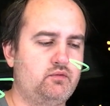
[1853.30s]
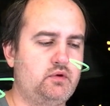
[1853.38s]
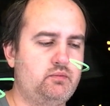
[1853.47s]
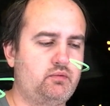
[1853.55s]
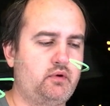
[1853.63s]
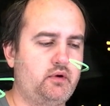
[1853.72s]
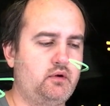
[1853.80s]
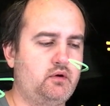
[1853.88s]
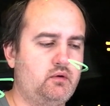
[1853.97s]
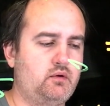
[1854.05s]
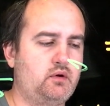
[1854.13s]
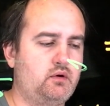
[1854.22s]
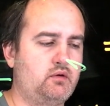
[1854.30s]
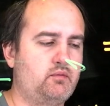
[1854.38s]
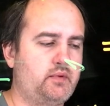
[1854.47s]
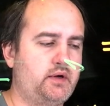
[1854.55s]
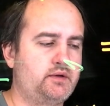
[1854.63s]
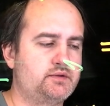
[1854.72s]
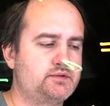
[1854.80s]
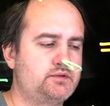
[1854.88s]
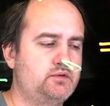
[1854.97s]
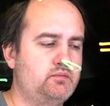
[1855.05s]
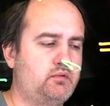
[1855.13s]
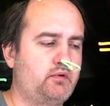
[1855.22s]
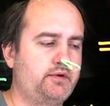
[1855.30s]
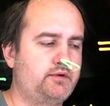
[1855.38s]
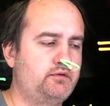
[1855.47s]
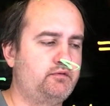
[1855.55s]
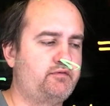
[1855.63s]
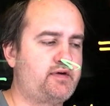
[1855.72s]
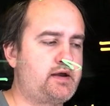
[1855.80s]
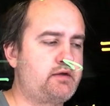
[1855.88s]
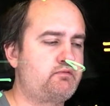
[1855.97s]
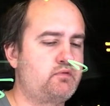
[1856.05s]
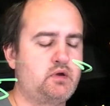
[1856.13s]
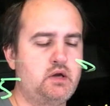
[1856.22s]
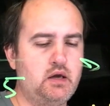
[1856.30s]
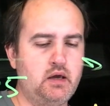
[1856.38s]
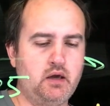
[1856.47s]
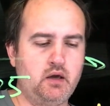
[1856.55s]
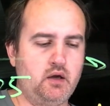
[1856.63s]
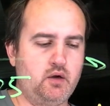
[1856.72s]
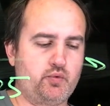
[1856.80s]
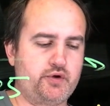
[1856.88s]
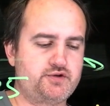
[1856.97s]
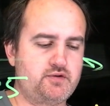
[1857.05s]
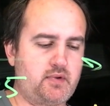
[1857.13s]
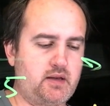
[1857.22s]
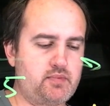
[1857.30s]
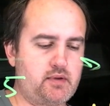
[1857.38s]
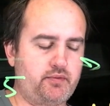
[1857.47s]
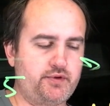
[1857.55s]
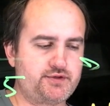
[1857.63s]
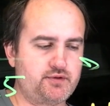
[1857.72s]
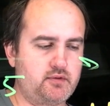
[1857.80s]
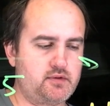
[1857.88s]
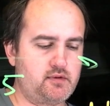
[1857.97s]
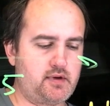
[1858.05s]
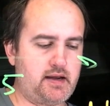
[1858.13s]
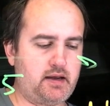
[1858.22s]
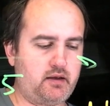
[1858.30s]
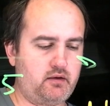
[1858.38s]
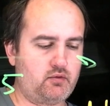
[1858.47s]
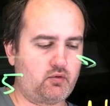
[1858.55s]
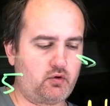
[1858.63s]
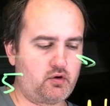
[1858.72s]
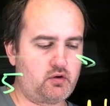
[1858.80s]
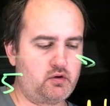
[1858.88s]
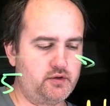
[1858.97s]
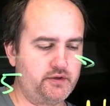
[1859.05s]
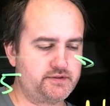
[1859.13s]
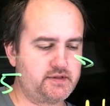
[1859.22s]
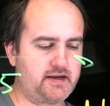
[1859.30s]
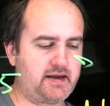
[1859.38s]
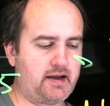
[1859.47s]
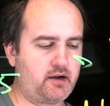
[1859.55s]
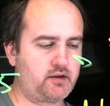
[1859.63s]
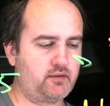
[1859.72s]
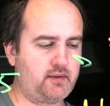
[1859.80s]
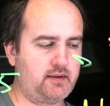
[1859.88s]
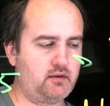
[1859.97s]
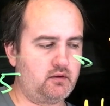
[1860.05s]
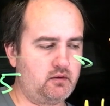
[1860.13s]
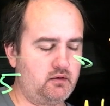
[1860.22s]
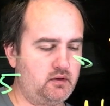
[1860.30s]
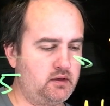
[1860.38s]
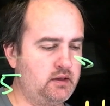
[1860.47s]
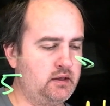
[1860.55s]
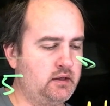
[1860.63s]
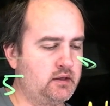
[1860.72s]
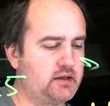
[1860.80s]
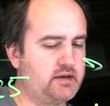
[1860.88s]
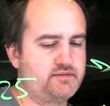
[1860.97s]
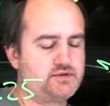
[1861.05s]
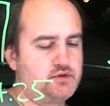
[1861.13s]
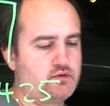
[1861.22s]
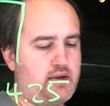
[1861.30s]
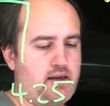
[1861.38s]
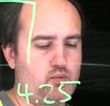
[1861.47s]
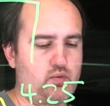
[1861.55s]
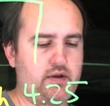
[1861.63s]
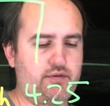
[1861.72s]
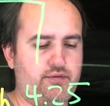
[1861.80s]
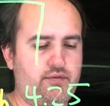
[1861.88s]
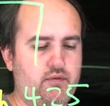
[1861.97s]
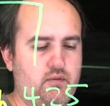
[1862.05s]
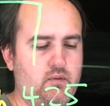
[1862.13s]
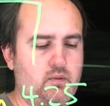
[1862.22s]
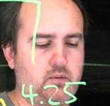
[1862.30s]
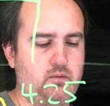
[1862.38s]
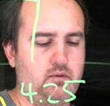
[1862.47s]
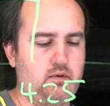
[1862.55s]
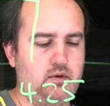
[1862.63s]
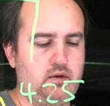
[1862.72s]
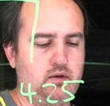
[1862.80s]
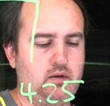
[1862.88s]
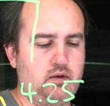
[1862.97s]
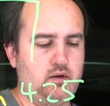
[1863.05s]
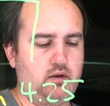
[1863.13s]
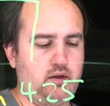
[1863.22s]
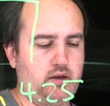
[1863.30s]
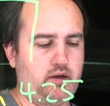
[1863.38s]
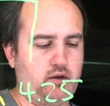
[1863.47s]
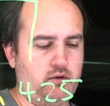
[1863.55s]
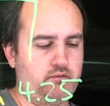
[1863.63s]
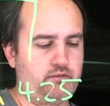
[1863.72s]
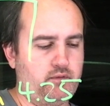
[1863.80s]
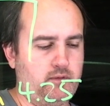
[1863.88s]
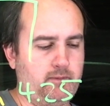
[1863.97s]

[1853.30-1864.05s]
3.00 minus 2.25, which you might be able to do in your head or using a calculator, gives you a width of